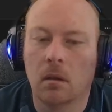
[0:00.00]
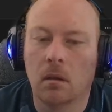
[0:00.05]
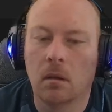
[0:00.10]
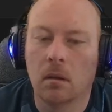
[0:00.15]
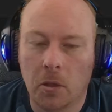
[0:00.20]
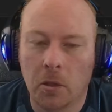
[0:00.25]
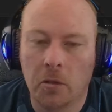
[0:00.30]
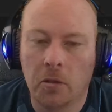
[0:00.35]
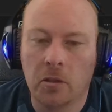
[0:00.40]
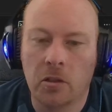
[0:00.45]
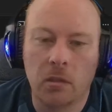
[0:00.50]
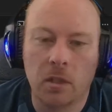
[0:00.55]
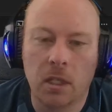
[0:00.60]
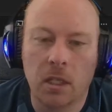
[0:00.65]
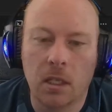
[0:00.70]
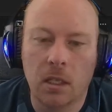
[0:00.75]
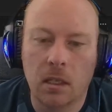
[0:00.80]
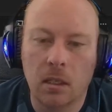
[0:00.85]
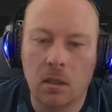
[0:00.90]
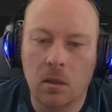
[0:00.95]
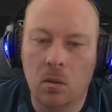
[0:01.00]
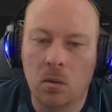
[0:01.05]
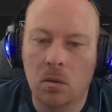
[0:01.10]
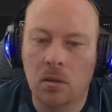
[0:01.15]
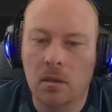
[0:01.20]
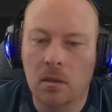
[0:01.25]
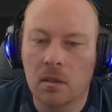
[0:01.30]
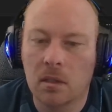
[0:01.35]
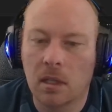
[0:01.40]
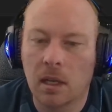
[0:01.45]
Blue streak
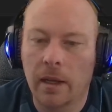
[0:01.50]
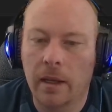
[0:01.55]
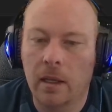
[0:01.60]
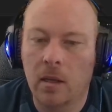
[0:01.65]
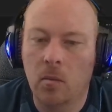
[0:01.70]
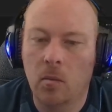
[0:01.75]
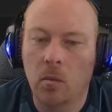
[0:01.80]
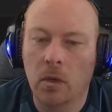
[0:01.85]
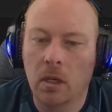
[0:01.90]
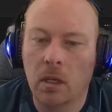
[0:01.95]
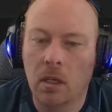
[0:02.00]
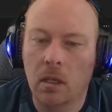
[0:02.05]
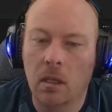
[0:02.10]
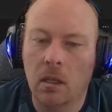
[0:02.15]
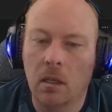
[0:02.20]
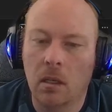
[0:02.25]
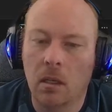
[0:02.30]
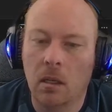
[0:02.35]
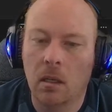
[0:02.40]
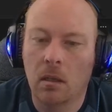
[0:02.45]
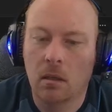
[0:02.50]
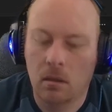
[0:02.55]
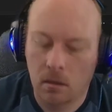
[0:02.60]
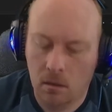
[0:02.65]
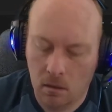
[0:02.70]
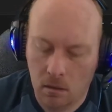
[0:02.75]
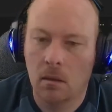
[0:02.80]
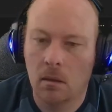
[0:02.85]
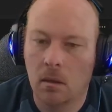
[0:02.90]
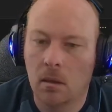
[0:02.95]
equals IamRead,
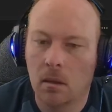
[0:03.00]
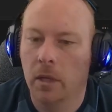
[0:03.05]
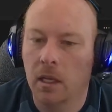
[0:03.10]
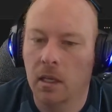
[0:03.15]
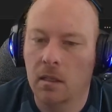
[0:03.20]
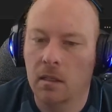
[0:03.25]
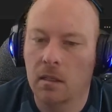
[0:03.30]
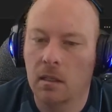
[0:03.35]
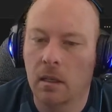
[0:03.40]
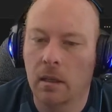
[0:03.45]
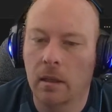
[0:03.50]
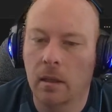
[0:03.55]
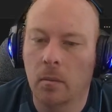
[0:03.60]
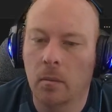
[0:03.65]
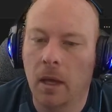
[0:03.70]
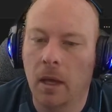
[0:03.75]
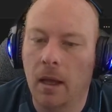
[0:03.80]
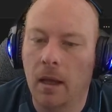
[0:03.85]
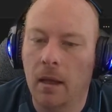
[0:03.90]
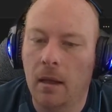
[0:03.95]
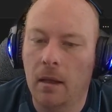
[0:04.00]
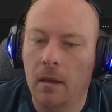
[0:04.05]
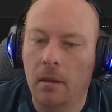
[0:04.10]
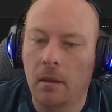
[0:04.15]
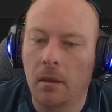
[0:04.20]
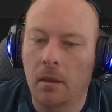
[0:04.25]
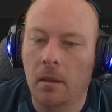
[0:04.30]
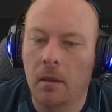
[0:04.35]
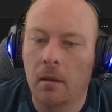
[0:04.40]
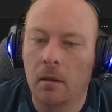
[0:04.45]
paste in the
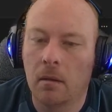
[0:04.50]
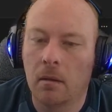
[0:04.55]
path